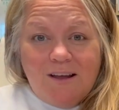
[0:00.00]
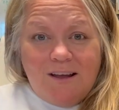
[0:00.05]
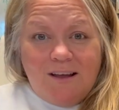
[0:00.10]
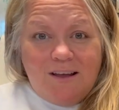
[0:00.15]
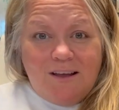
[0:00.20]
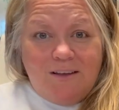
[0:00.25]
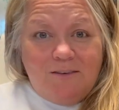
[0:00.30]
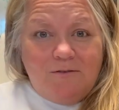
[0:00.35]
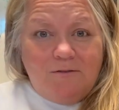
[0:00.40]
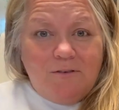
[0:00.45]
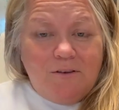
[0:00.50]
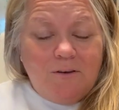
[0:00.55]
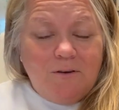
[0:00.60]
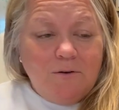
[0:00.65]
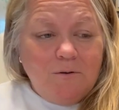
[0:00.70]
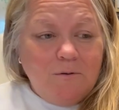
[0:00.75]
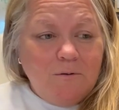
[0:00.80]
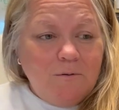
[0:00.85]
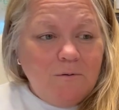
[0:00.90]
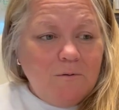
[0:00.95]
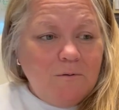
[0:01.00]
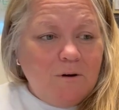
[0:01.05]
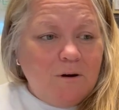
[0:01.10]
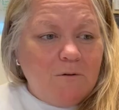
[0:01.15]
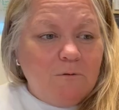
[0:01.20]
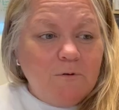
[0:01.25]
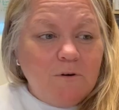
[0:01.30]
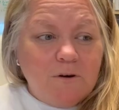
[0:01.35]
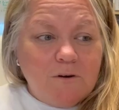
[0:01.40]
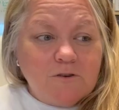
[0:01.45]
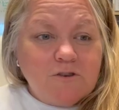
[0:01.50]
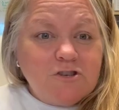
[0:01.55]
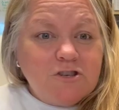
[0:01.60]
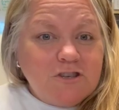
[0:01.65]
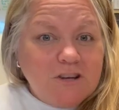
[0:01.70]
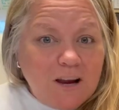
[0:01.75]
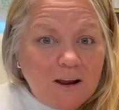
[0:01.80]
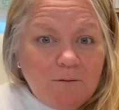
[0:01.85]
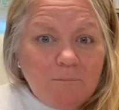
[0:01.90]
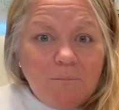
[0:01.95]
if your
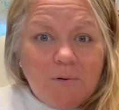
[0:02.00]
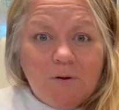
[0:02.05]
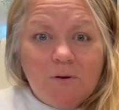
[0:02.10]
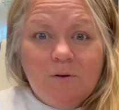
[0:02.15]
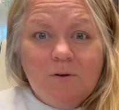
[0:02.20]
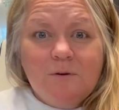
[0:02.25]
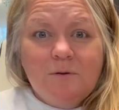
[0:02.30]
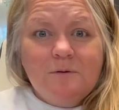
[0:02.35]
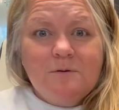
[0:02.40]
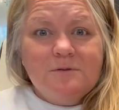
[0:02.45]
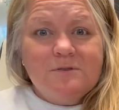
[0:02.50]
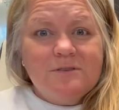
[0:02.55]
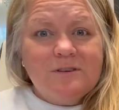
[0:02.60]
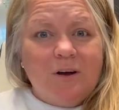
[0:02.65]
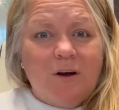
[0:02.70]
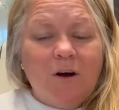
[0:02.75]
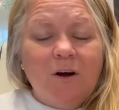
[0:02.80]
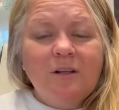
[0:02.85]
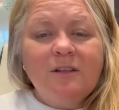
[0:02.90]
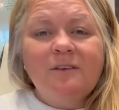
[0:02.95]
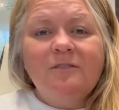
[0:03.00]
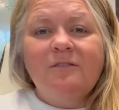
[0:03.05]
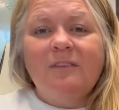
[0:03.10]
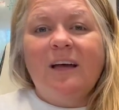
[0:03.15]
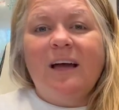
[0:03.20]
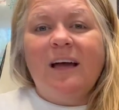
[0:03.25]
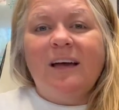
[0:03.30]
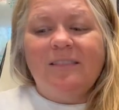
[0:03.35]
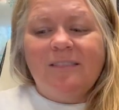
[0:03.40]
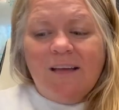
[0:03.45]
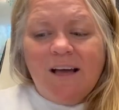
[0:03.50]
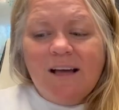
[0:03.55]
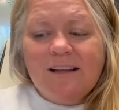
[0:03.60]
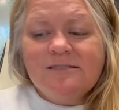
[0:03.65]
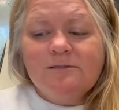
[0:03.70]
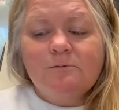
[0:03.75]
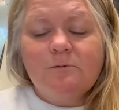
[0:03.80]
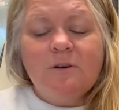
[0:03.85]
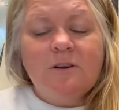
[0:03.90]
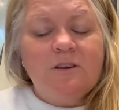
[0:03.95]
shampoos, all of that,
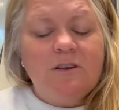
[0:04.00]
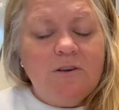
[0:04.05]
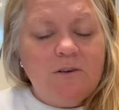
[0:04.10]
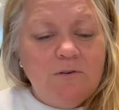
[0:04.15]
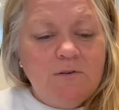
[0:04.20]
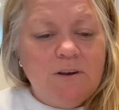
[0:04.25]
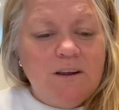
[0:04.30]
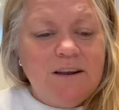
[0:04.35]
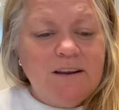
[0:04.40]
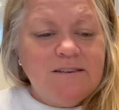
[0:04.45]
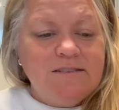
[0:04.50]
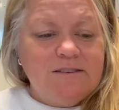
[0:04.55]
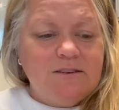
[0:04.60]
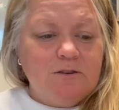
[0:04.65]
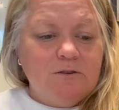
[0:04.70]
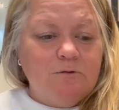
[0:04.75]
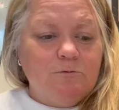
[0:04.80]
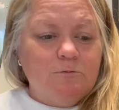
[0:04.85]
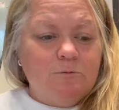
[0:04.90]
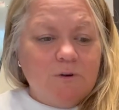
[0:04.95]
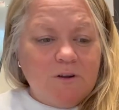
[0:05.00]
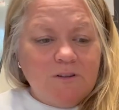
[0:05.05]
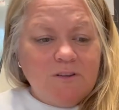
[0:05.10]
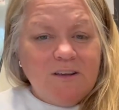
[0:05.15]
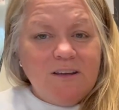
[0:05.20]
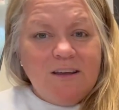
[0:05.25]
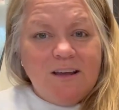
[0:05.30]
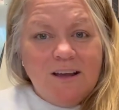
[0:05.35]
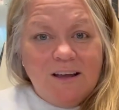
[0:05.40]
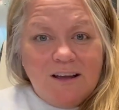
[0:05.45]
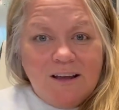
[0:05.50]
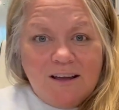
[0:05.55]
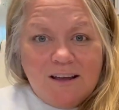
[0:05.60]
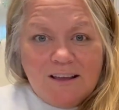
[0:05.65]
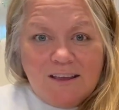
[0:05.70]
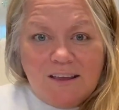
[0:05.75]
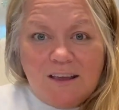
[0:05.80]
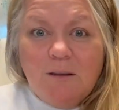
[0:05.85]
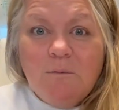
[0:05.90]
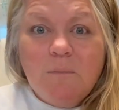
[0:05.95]
that's where you need to really
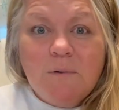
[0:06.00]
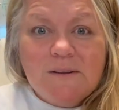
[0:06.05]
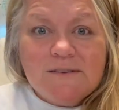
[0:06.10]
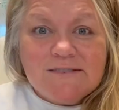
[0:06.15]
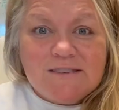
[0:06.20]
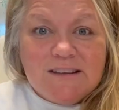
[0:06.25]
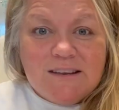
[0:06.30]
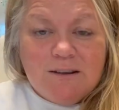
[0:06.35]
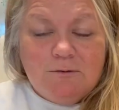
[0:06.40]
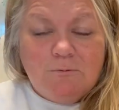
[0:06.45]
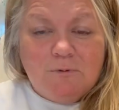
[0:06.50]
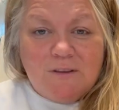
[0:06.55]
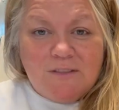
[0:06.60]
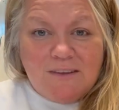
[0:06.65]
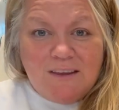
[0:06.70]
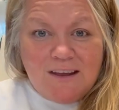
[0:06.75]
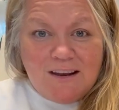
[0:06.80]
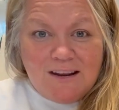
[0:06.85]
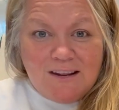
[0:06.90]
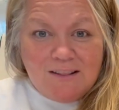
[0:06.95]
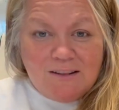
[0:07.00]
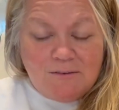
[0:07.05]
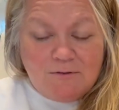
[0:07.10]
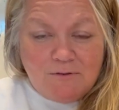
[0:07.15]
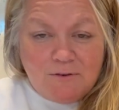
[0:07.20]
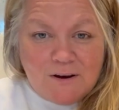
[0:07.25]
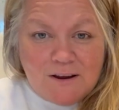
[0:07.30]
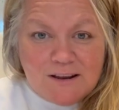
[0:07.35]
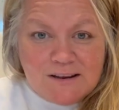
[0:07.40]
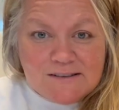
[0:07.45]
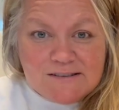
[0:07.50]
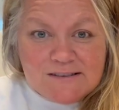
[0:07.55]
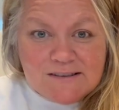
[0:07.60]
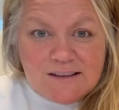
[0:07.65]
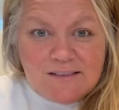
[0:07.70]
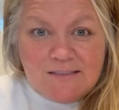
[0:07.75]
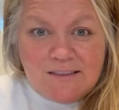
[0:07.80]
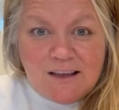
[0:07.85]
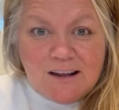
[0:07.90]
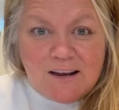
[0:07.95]
get busy with getting the freaking
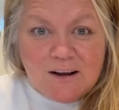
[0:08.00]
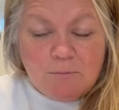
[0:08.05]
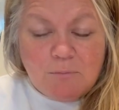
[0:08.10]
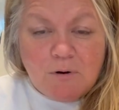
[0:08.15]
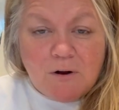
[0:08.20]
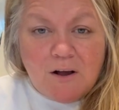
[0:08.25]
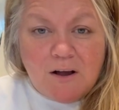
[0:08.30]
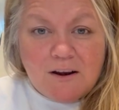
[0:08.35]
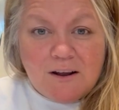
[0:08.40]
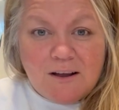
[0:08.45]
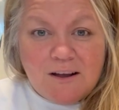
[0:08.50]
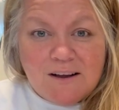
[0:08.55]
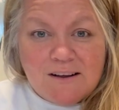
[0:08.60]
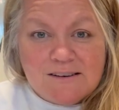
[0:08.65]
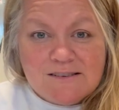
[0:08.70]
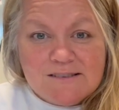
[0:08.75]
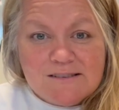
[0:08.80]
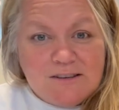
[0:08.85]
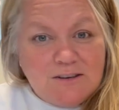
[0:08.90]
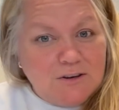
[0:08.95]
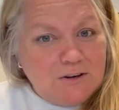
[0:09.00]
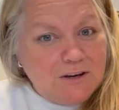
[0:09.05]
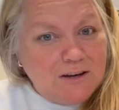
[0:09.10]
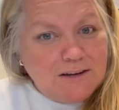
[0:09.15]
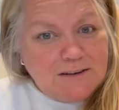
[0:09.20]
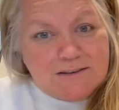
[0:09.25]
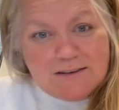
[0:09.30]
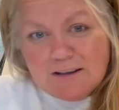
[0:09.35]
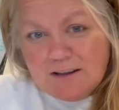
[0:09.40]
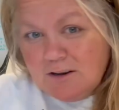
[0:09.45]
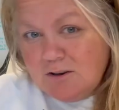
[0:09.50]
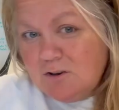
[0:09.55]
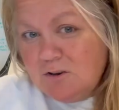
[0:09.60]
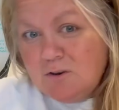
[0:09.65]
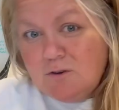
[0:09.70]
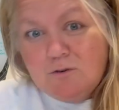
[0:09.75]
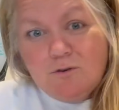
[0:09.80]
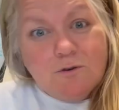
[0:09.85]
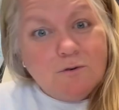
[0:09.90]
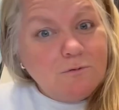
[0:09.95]
synthetic products. You need to do
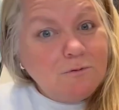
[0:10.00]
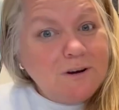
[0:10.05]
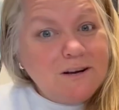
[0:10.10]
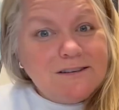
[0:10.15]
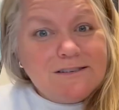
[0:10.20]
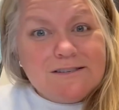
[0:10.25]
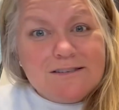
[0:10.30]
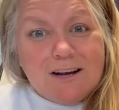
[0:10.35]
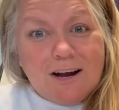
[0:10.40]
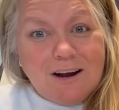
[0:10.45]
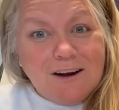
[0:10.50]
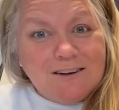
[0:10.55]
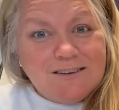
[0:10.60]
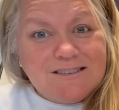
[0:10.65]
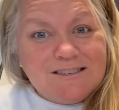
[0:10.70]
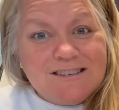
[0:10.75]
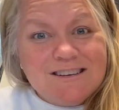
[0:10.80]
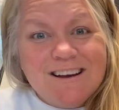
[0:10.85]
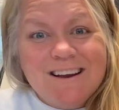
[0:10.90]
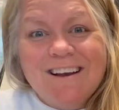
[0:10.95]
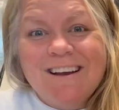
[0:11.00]
your research